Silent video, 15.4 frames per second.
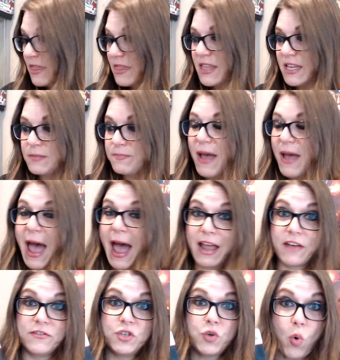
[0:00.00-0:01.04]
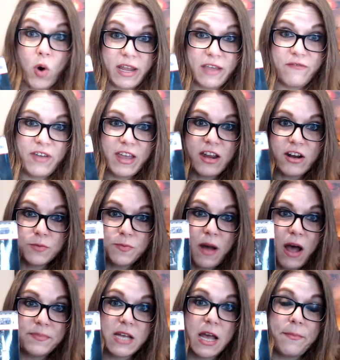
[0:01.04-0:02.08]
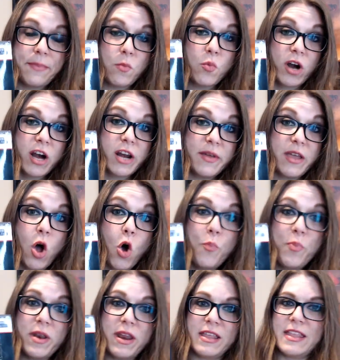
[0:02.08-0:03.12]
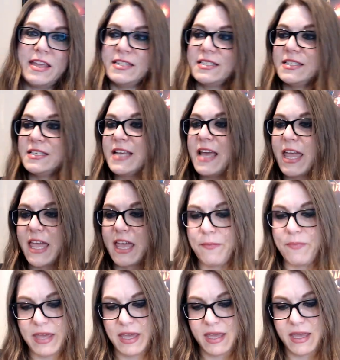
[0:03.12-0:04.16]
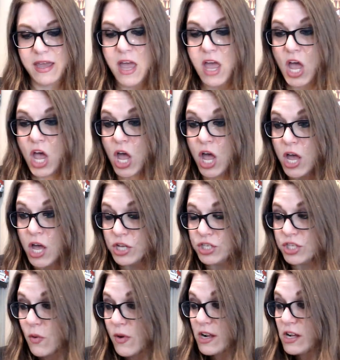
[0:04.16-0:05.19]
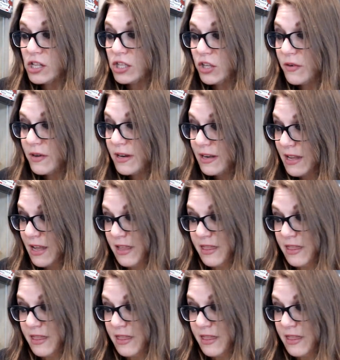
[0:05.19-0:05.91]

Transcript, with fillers: this pack of twenty figures popped up, and we're going to be opening this and taking a peek. So included in